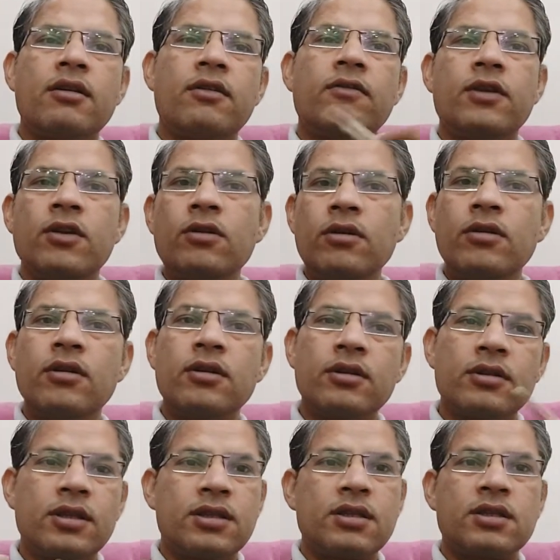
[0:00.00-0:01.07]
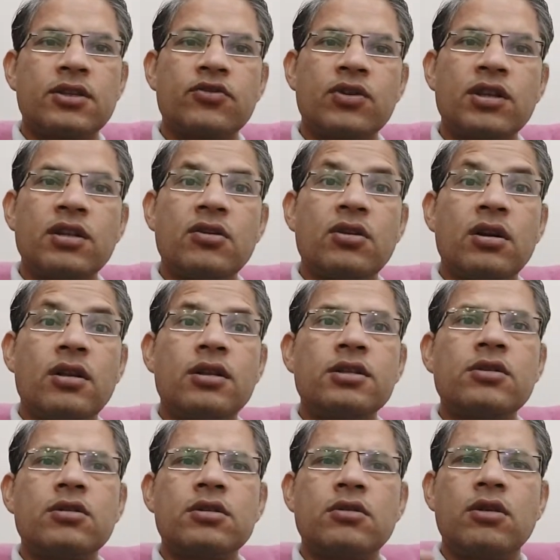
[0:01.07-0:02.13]
We know this is situated in the collar. This is
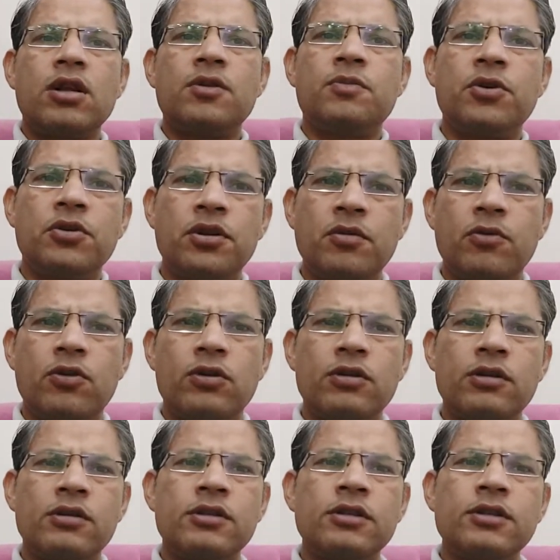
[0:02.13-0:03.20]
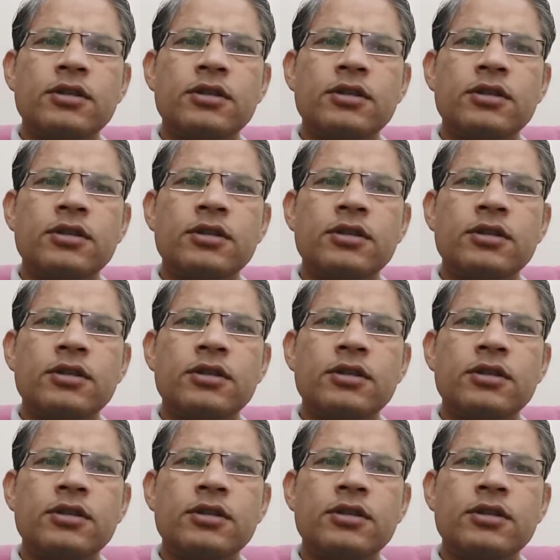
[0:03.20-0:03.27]
also known as beauty bone.